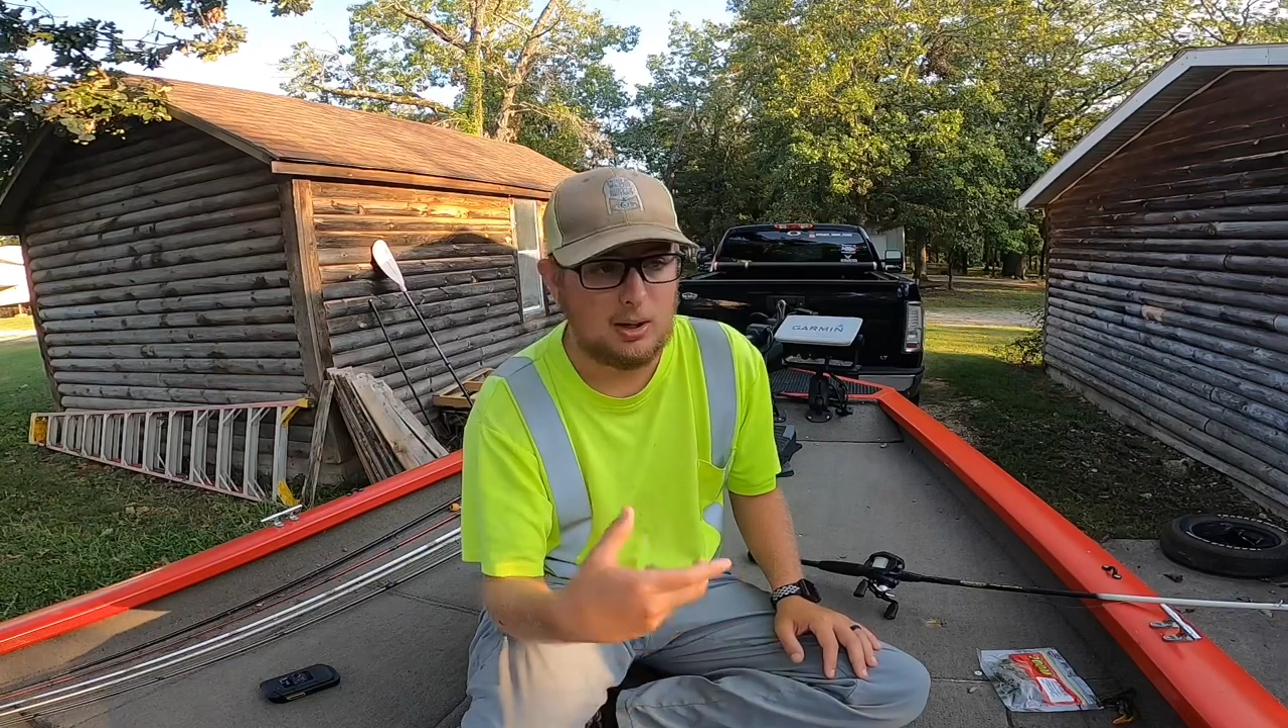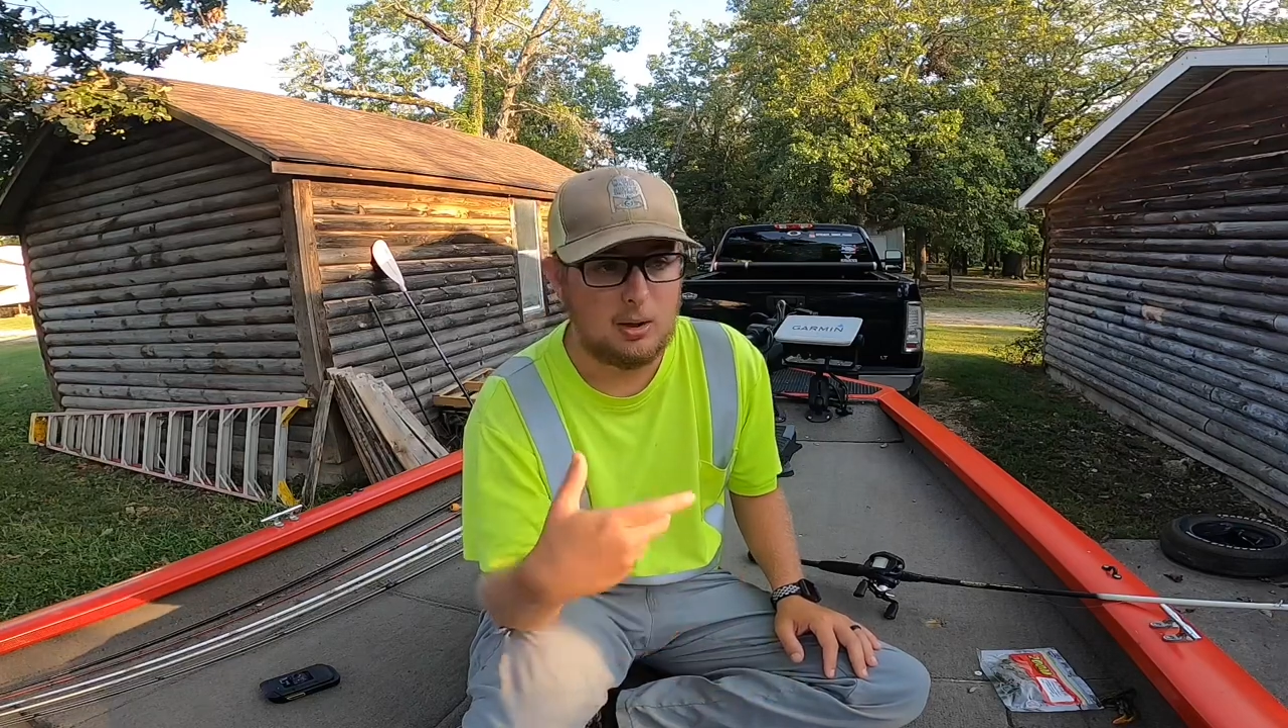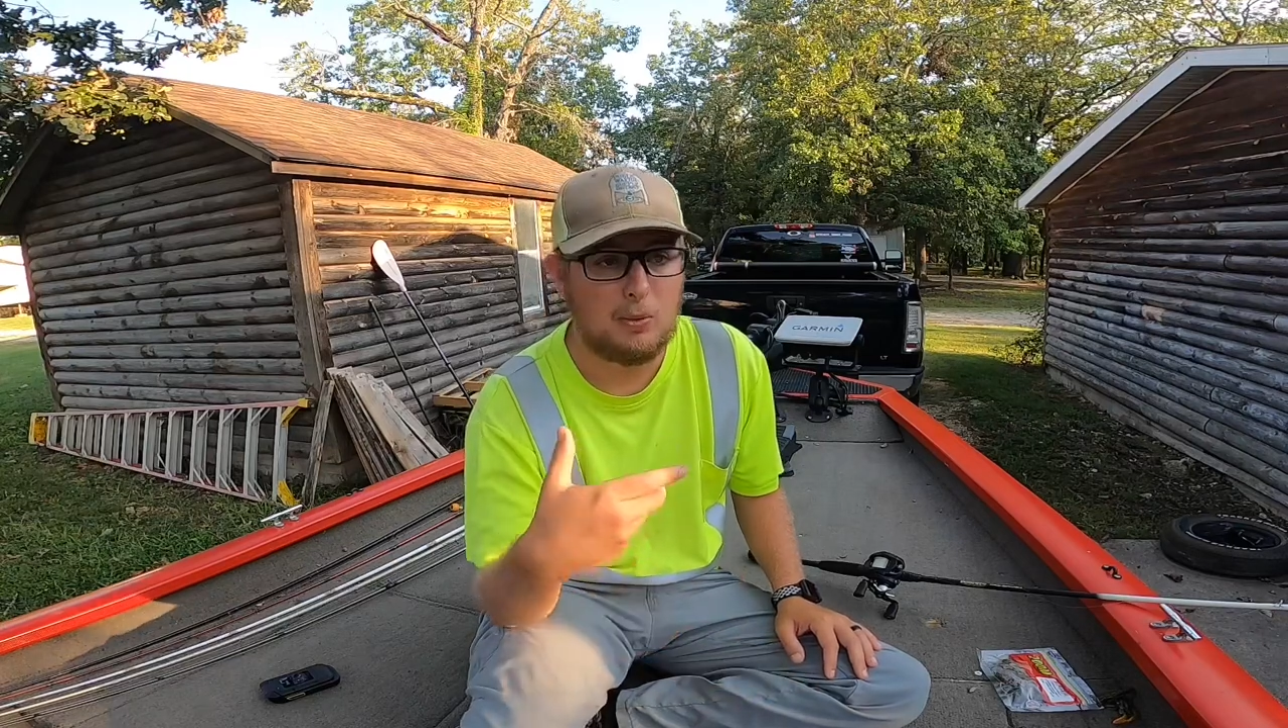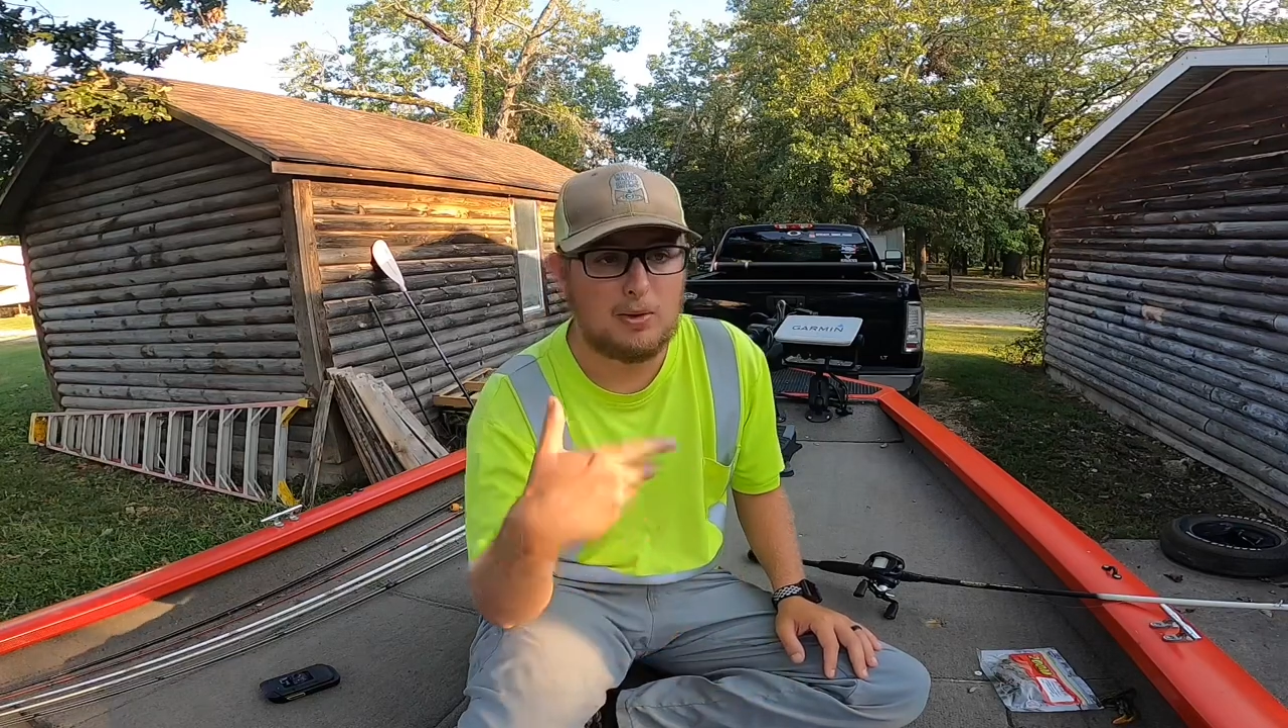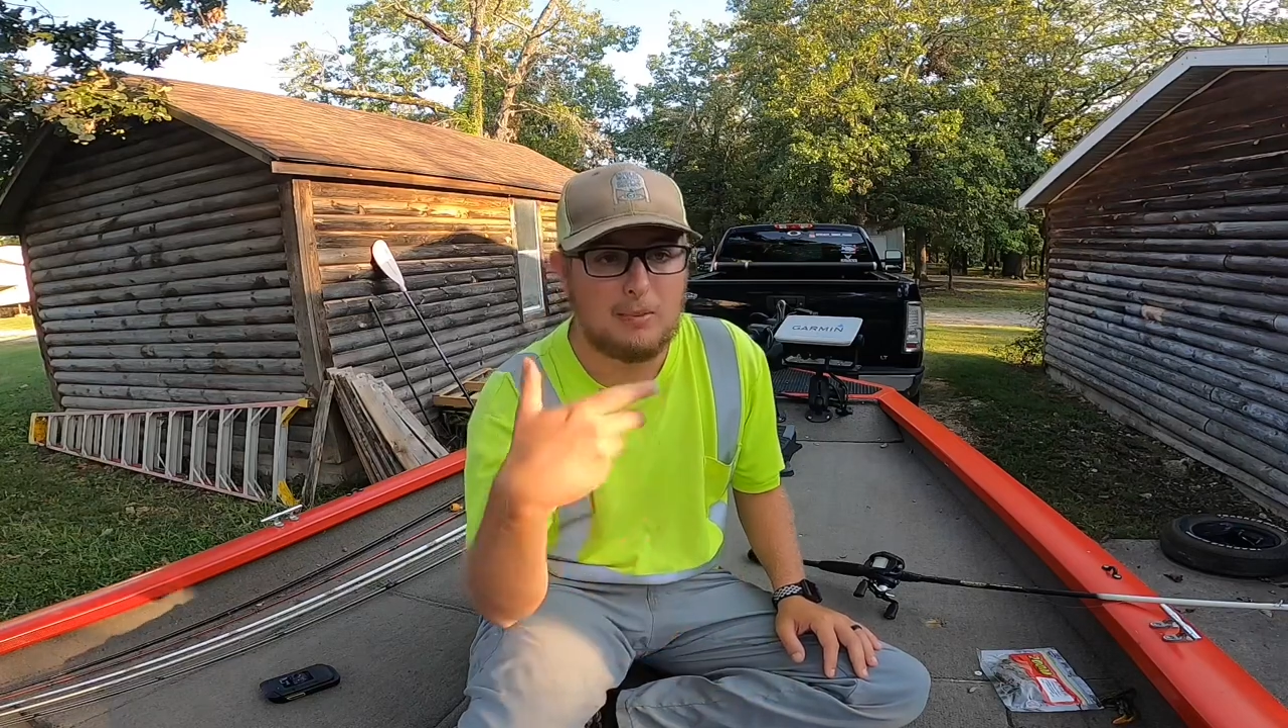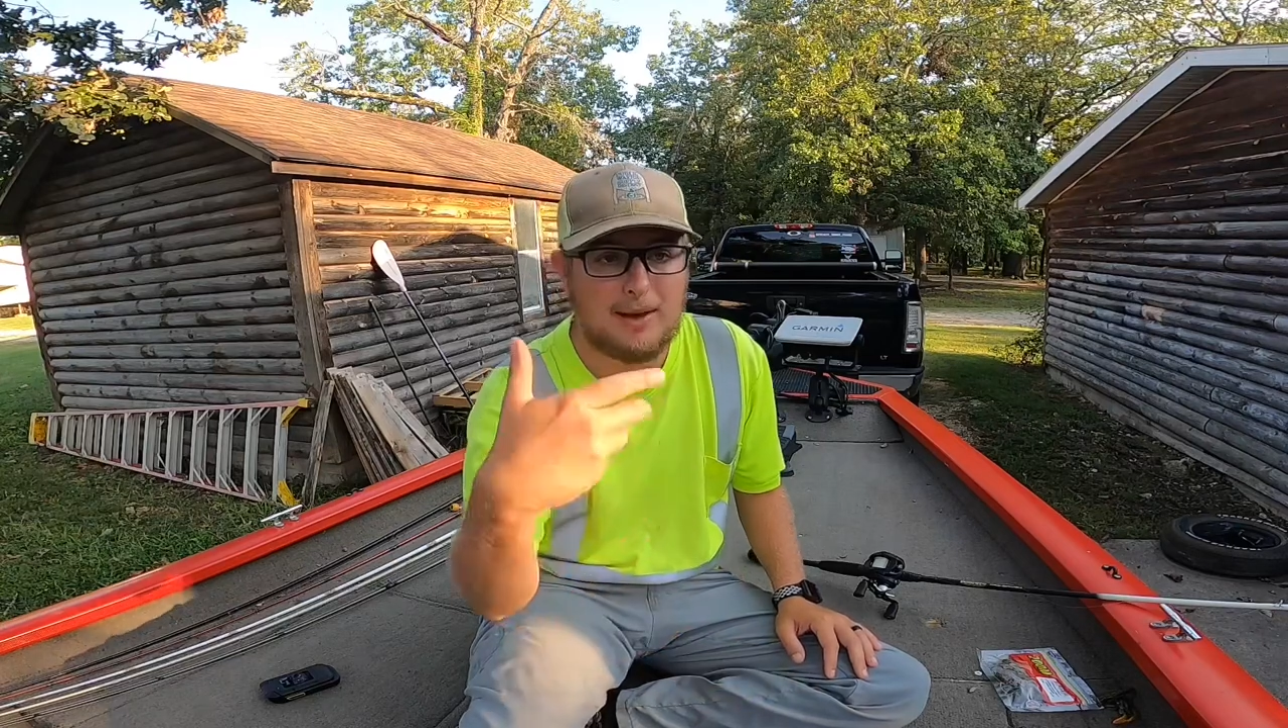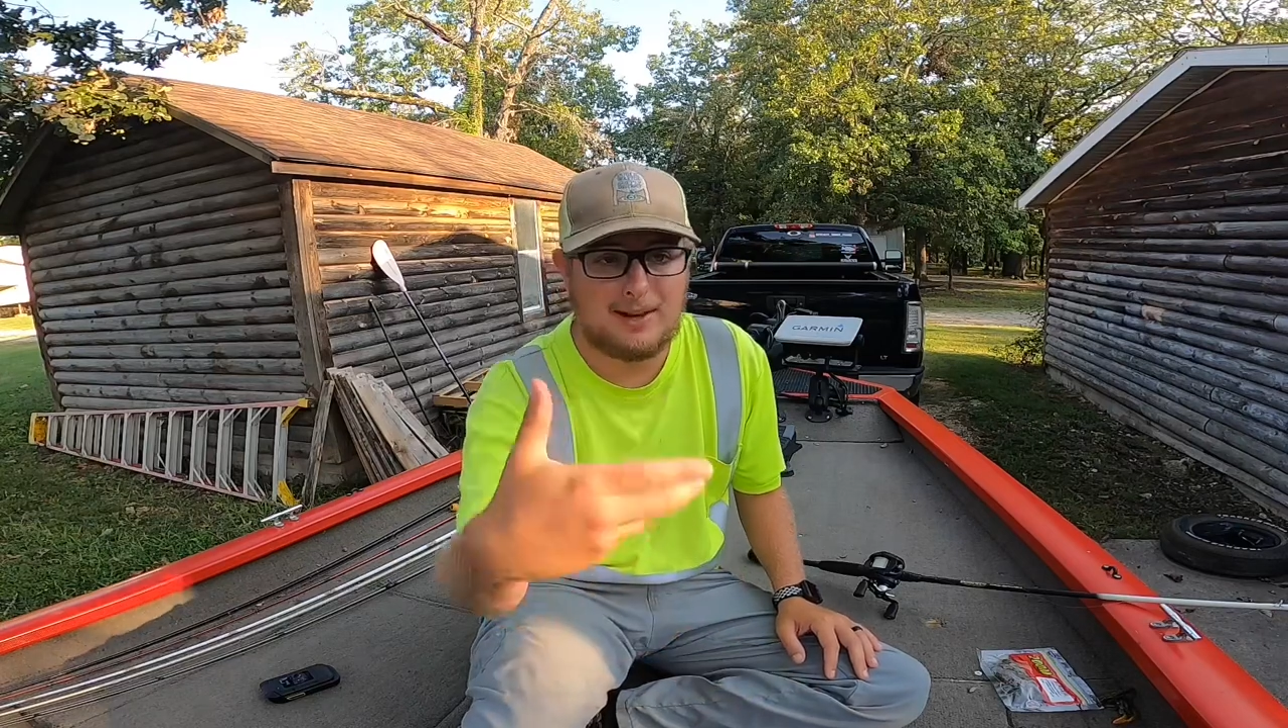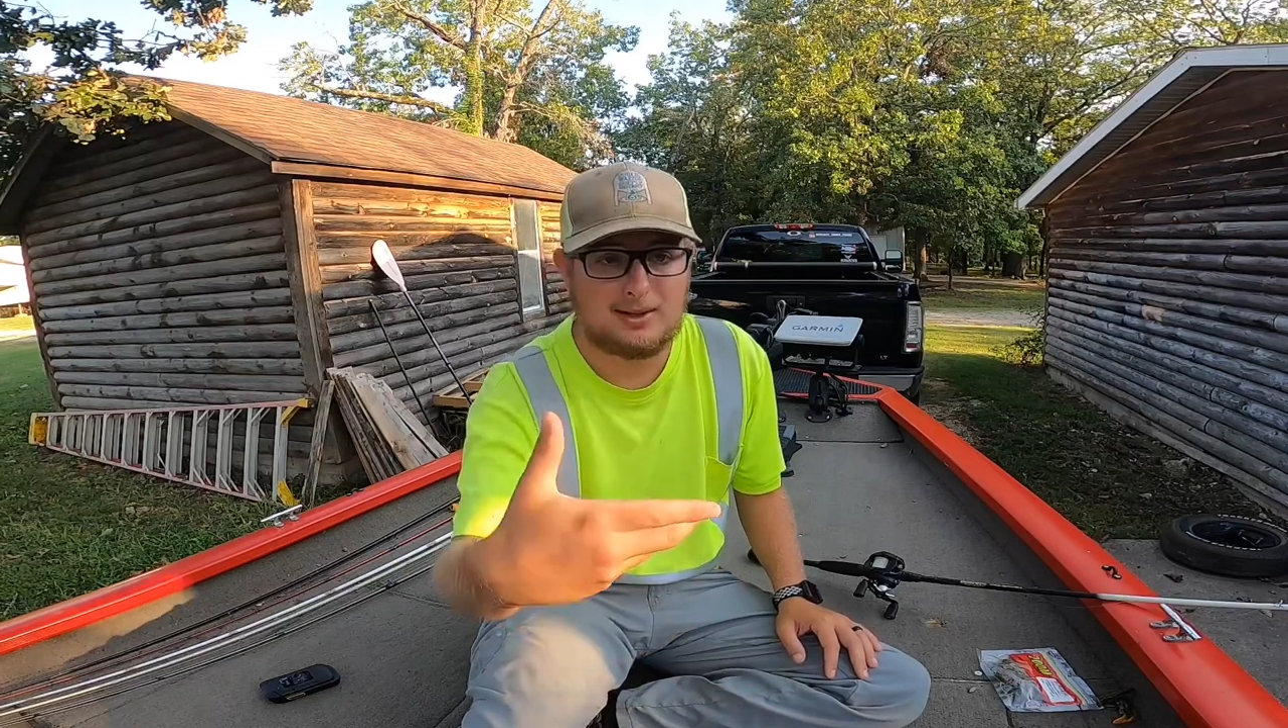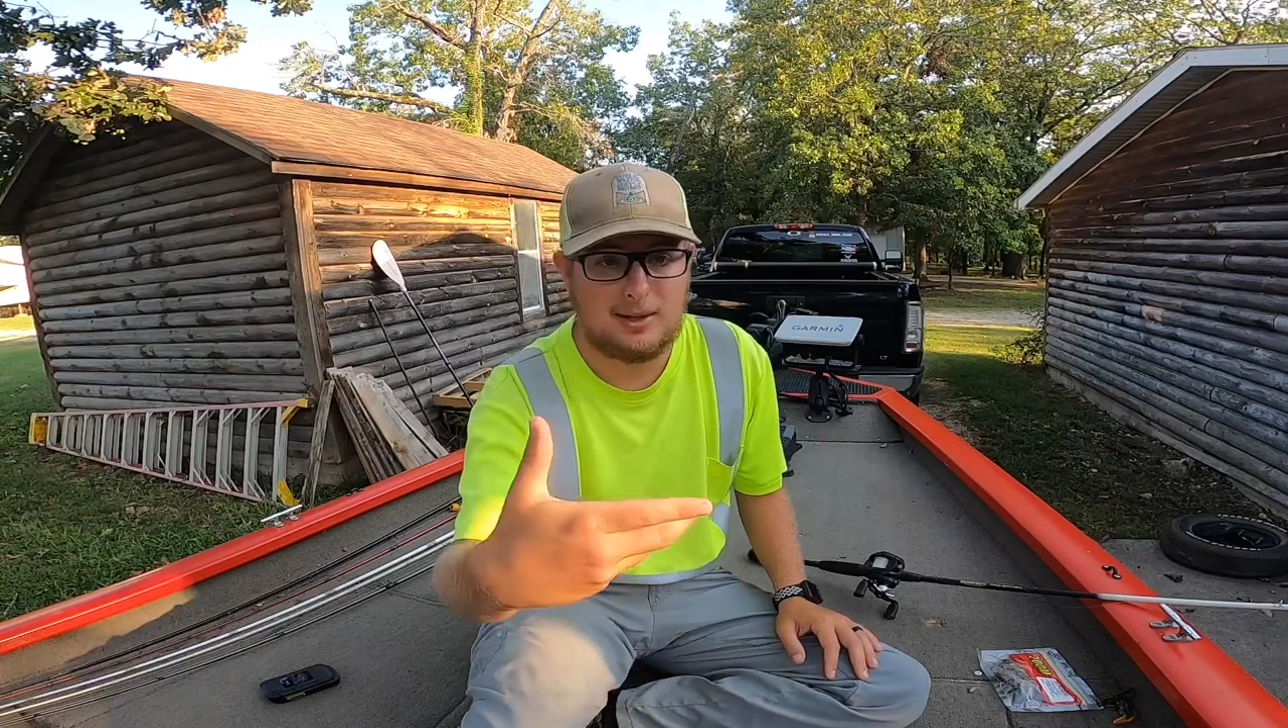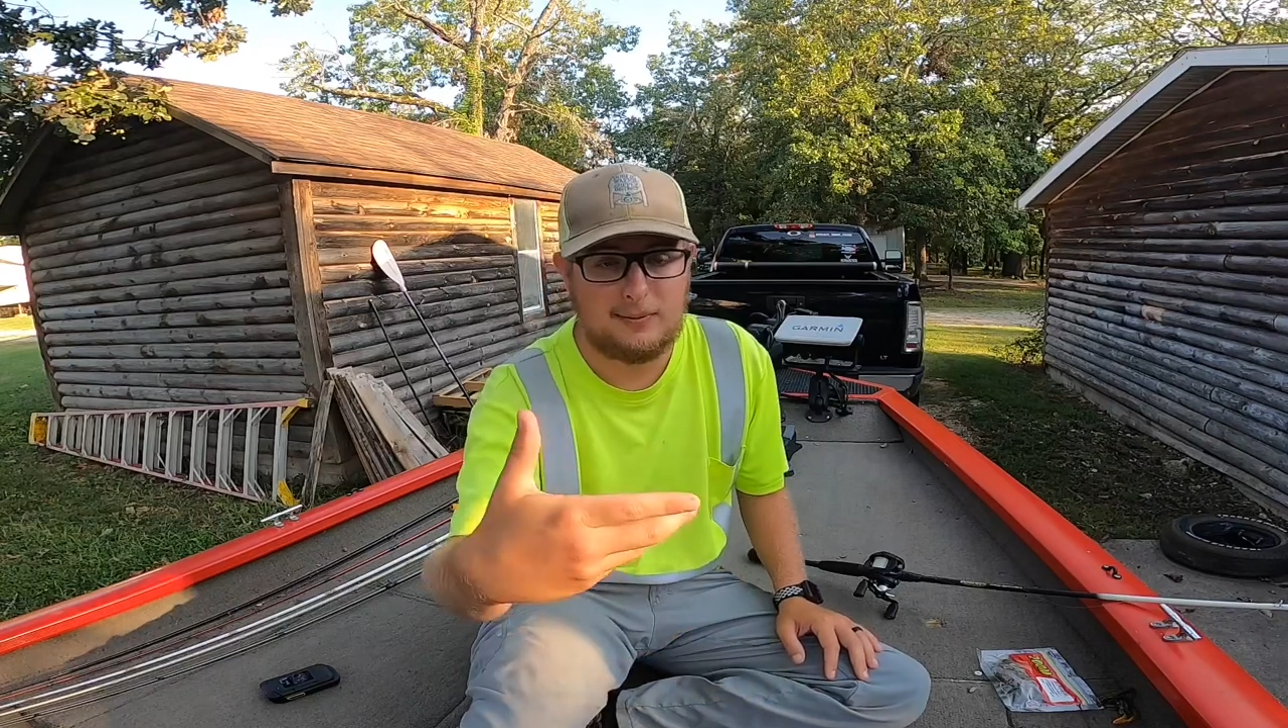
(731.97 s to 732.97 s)
up on the
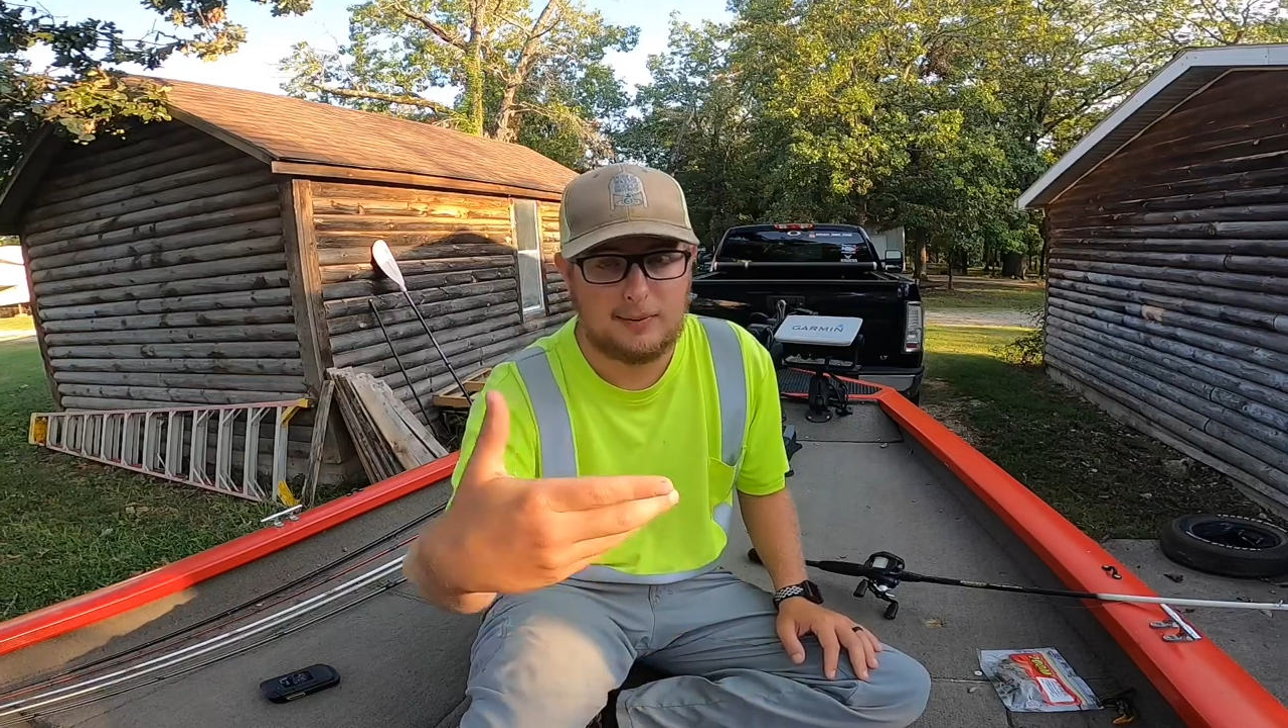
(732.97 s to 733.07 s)
backside